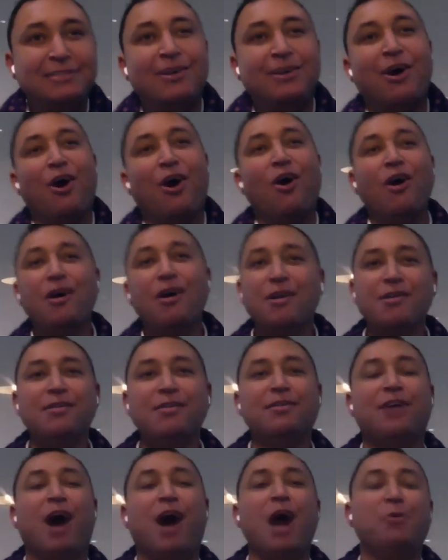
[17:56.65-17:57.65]
I,
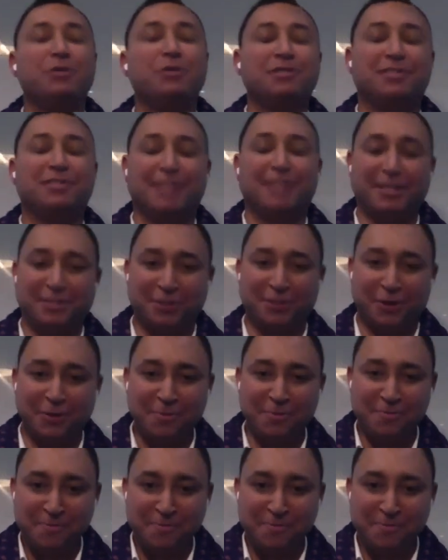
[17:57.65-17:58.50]
I wouldn't say so.